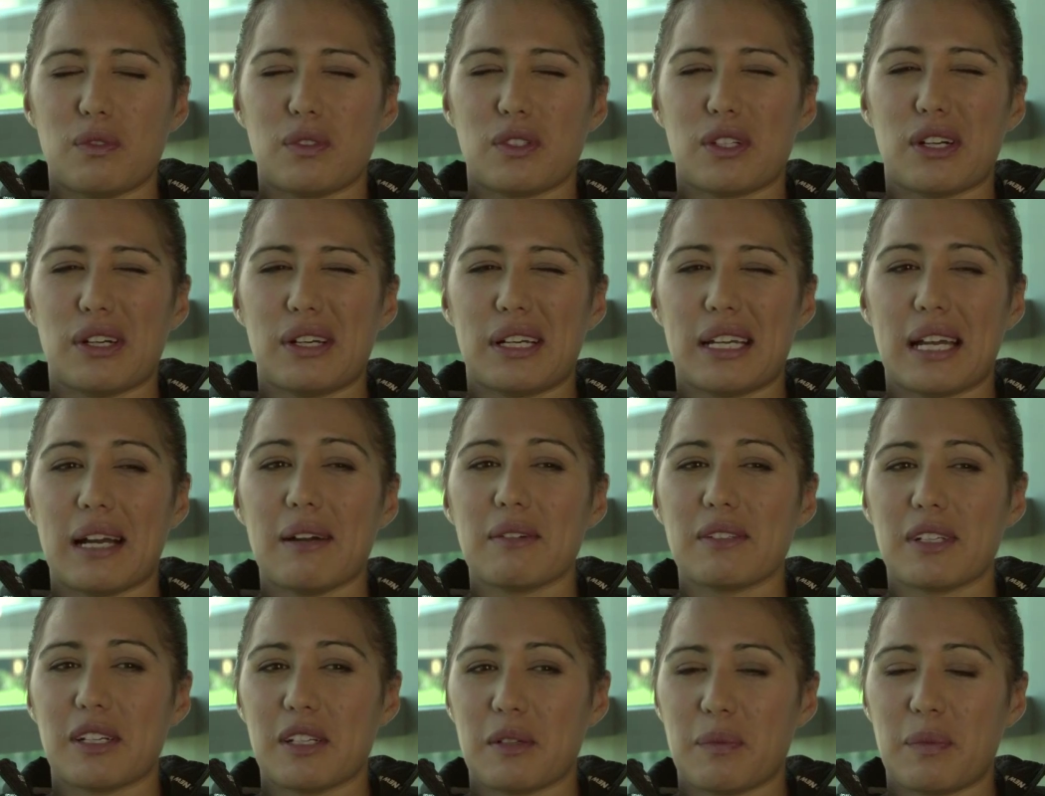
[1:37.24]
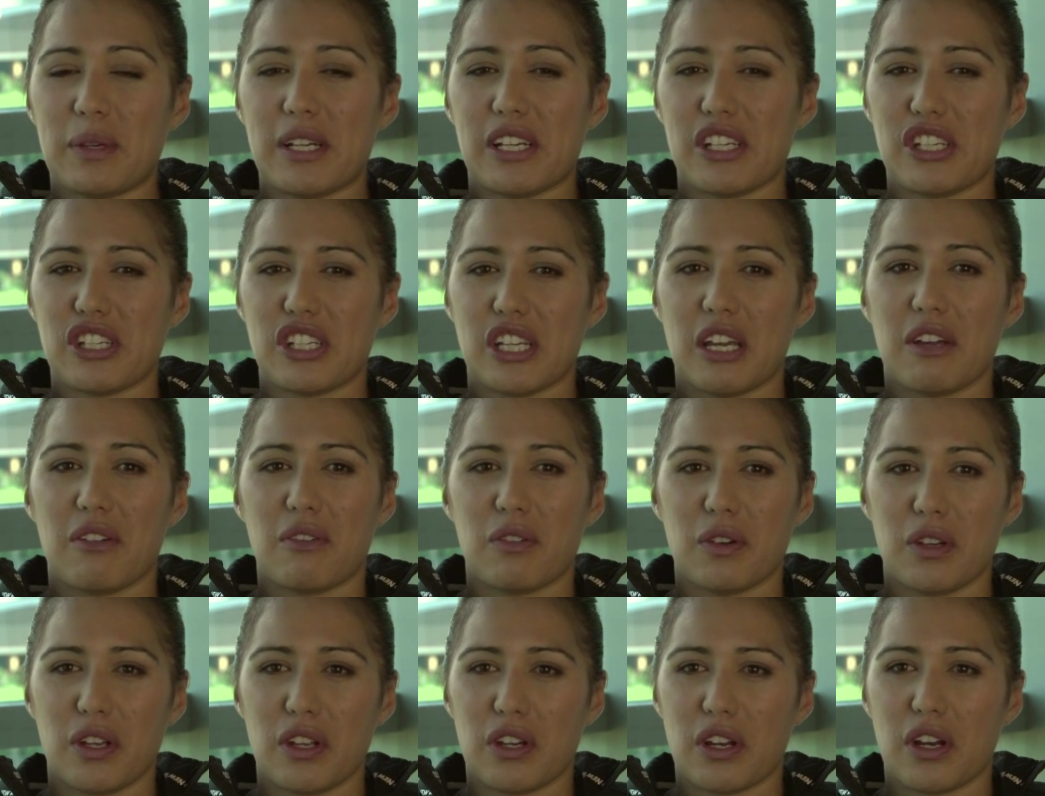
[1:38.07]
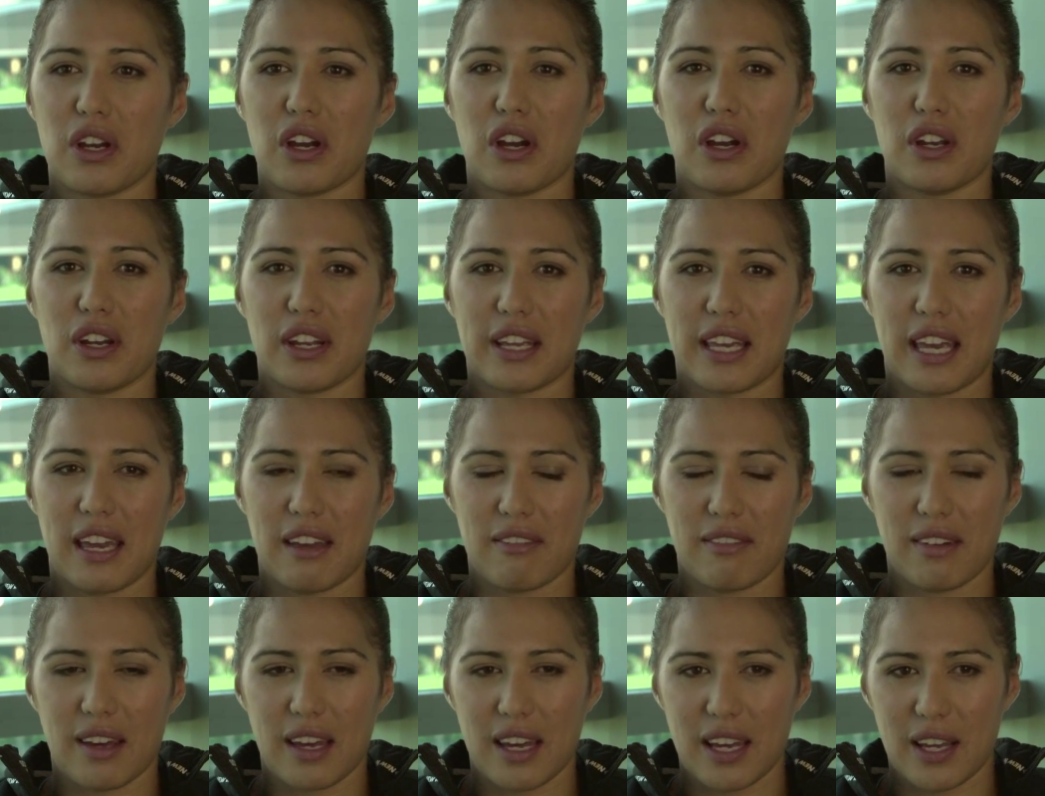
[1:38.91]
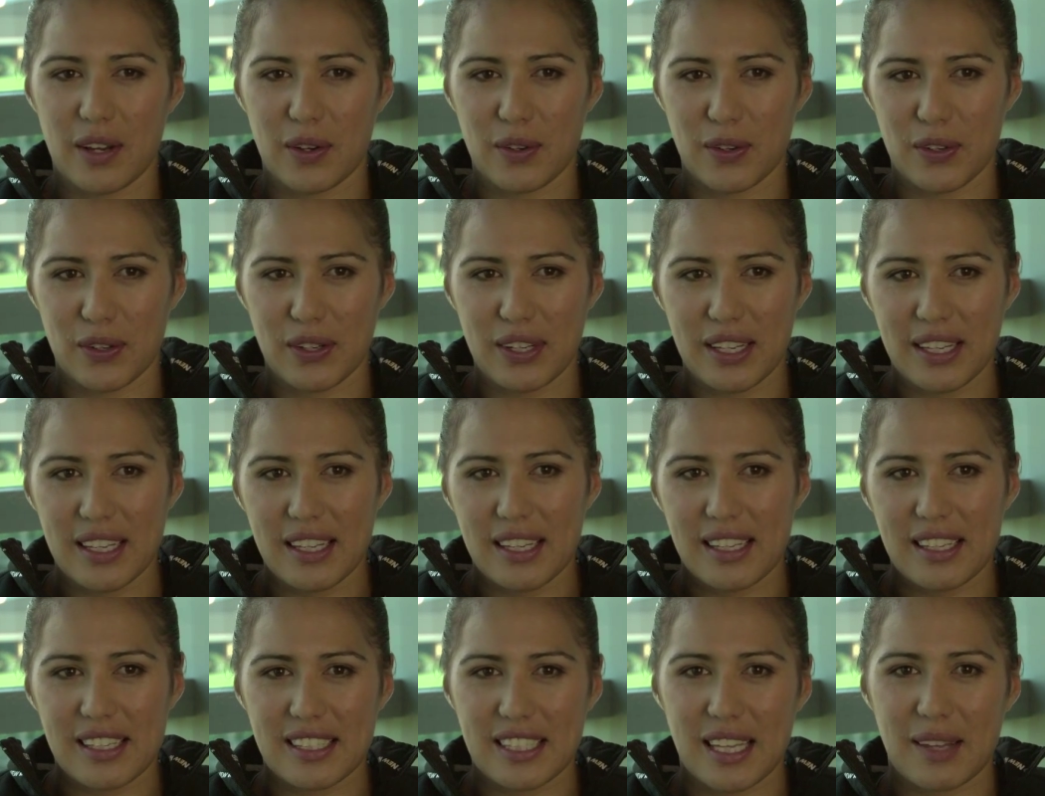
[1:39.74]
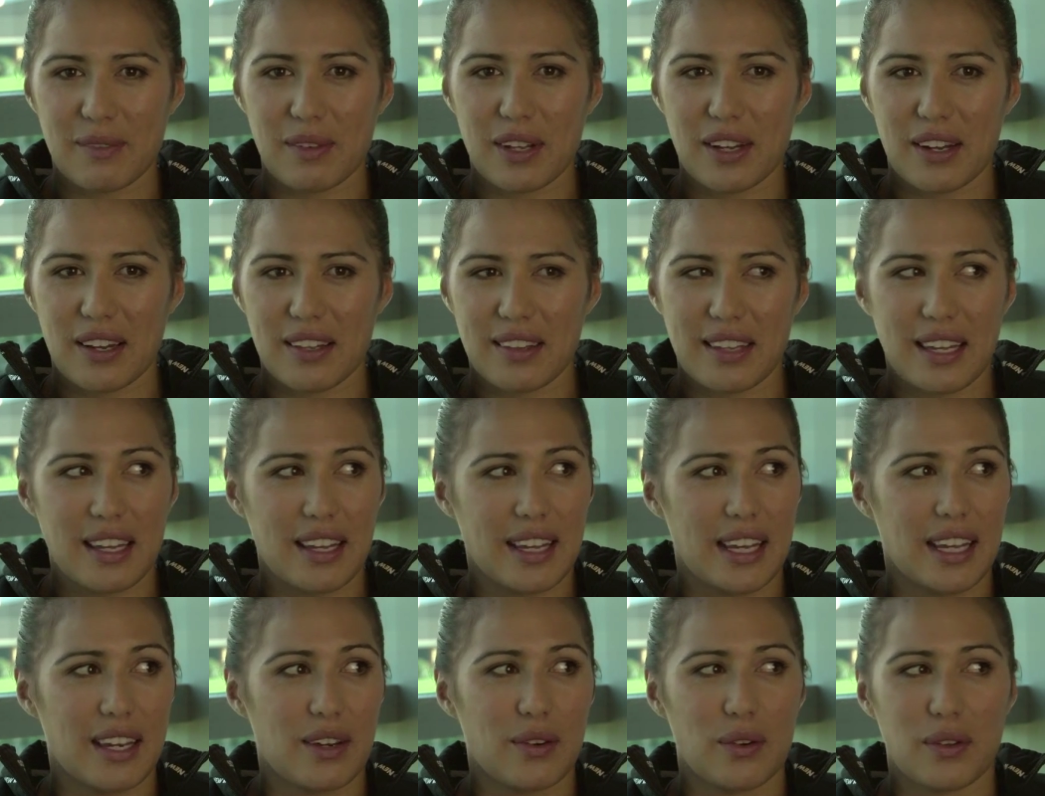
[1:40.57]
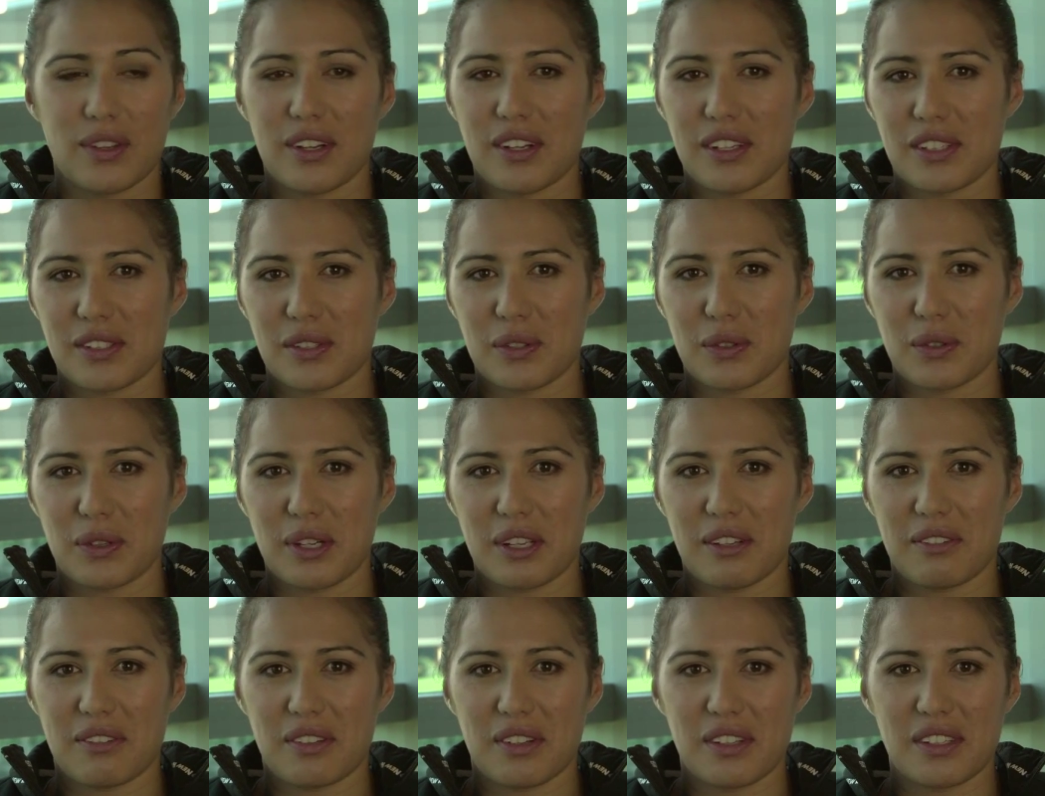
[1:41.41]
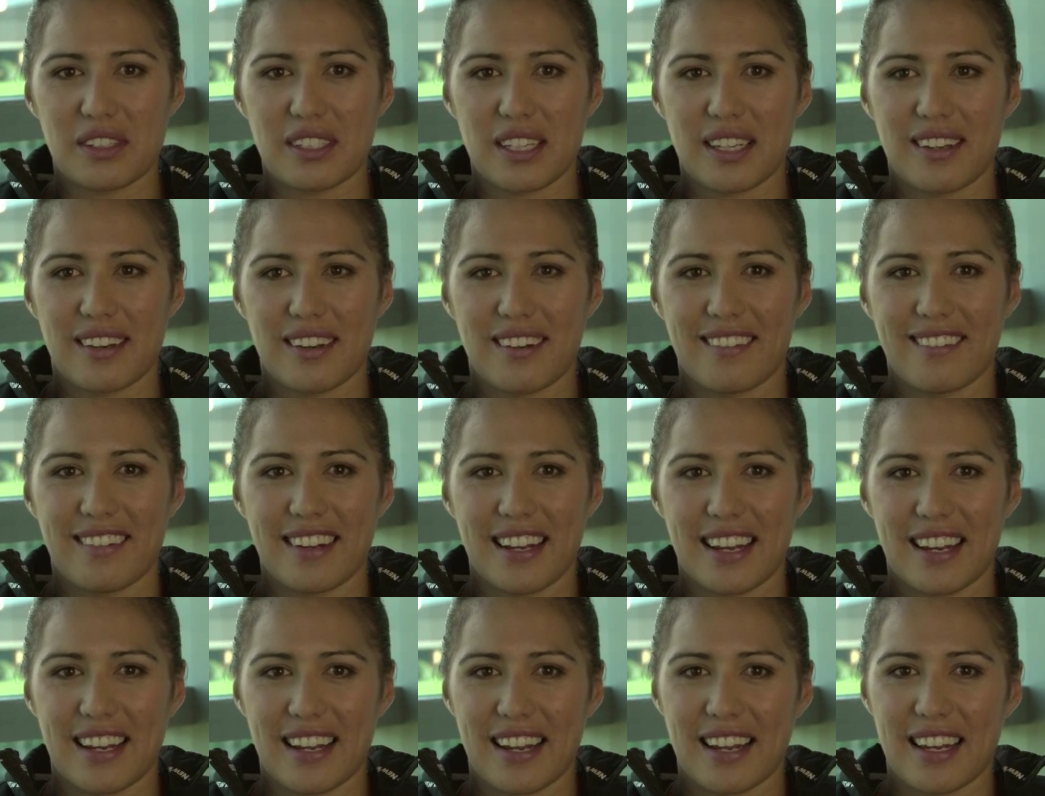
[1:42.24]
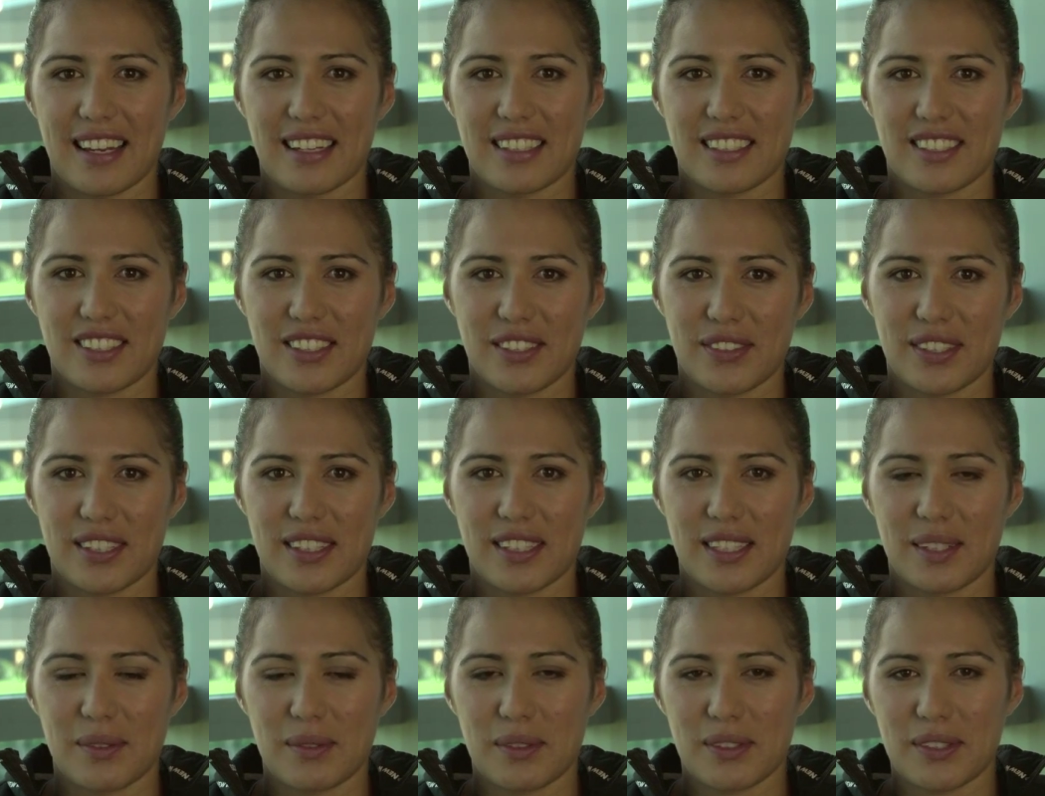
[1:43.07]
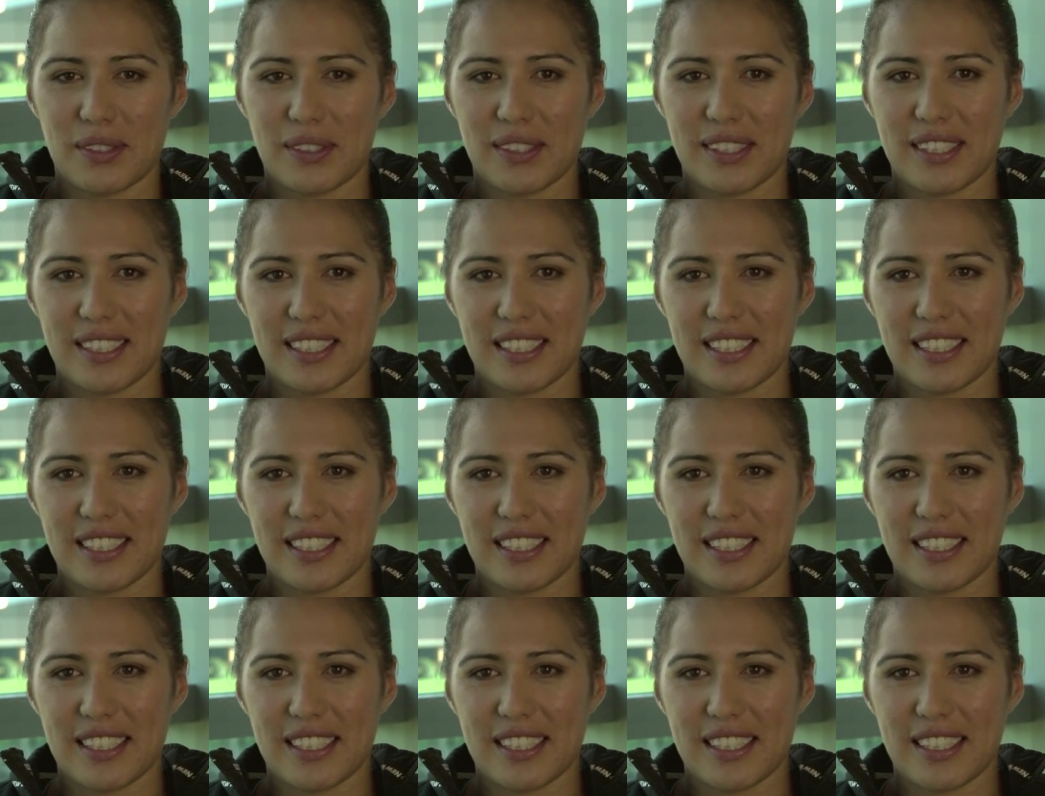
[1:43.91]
growing up I'd be a chef or, you know, own a cafe or something like that, eat all those naughty foods that you're not really allowed to with netball.